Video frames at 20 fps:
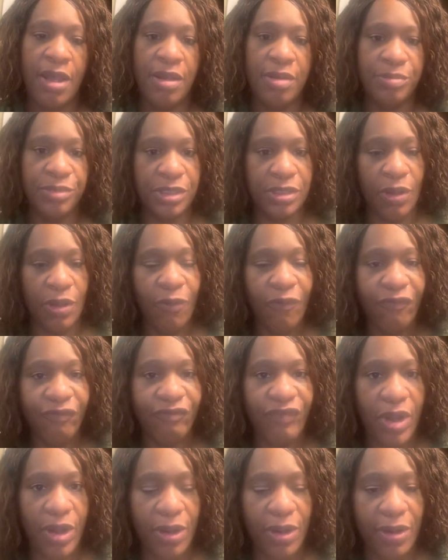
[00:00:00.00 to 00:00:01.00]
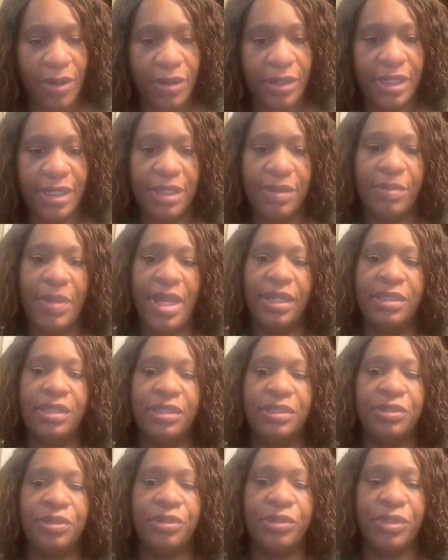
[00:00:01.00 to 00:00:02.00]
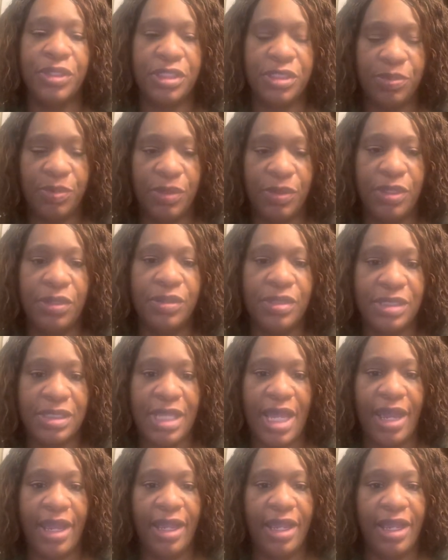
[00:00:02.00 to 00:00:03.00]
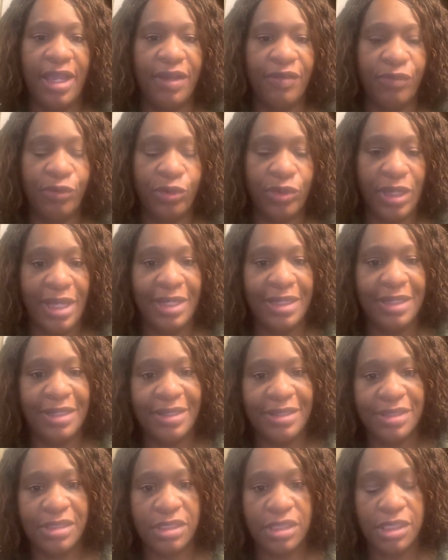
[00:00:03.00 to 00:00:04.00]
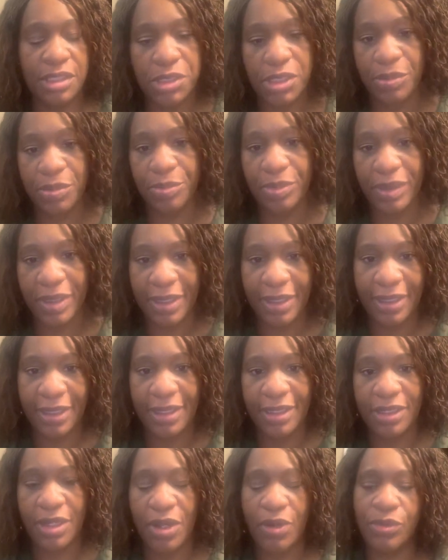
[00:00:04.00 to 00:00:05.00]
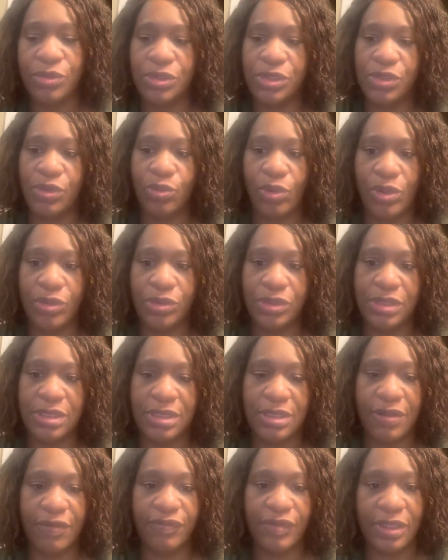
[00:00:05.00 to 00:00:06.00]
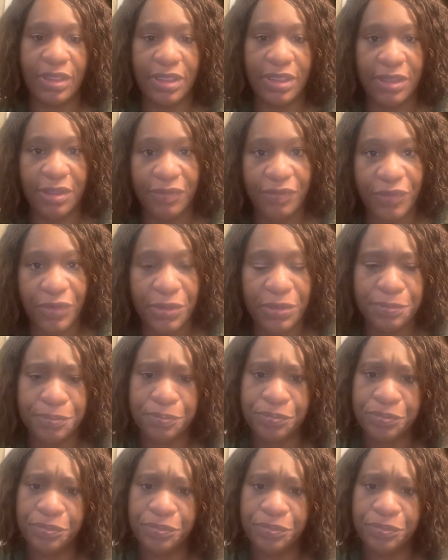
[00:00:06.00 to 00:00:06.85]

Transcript: So far in my clinical experience, I have created a teaching plan on cirrhosis of the liver.